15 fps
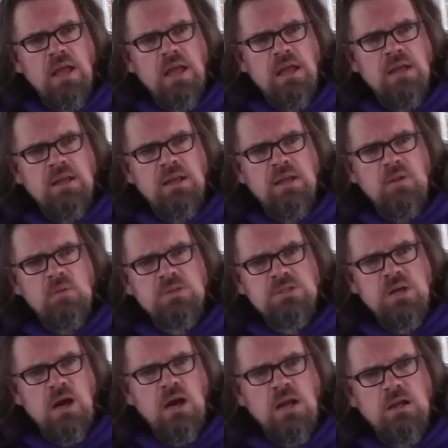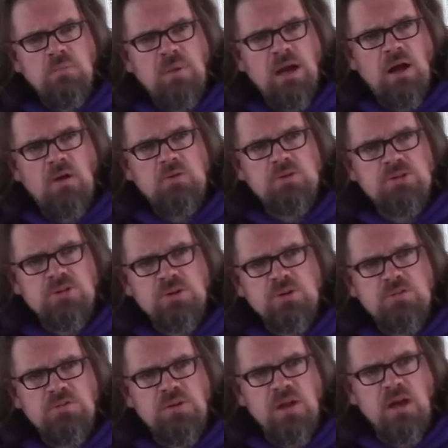and he would talk about
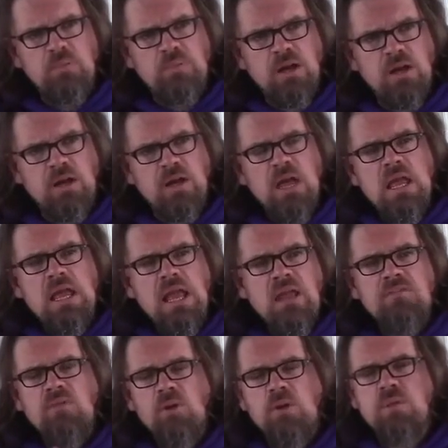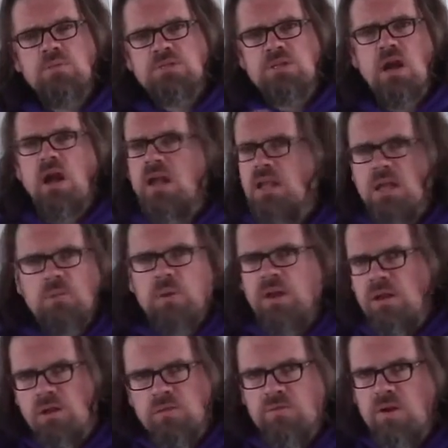certain phenomena, even though he was talking about
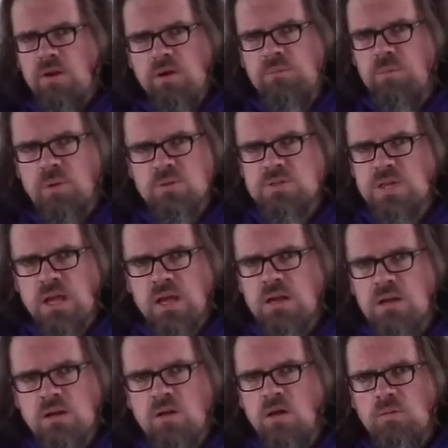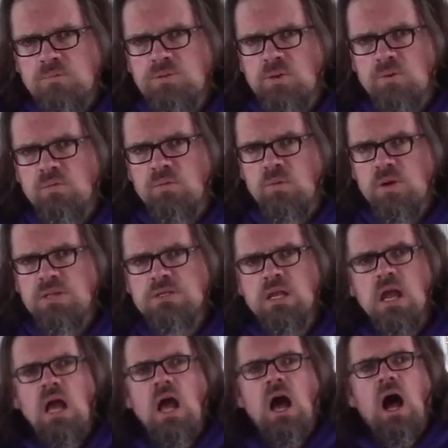it in a very prosaic, calm tone of voice,
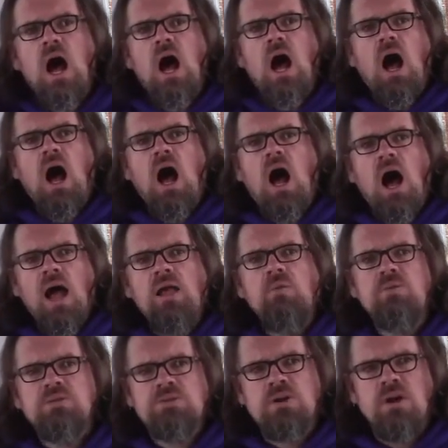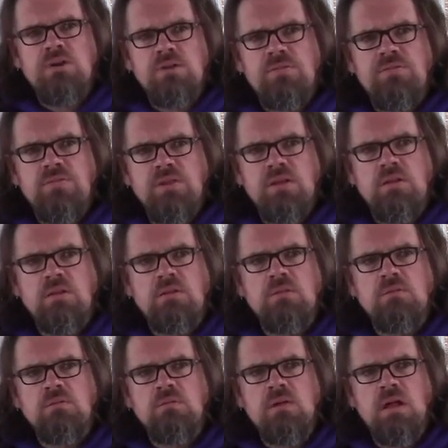I would start to
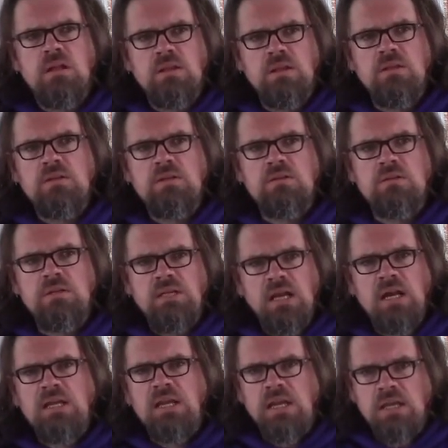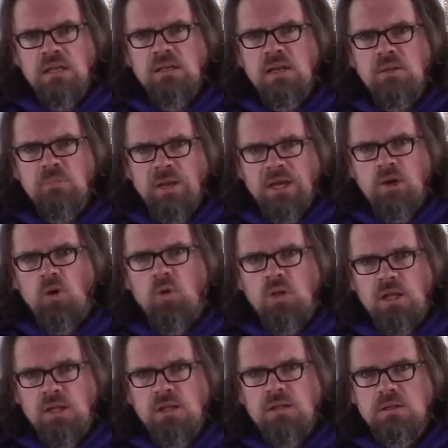feel a little yucky in my colon.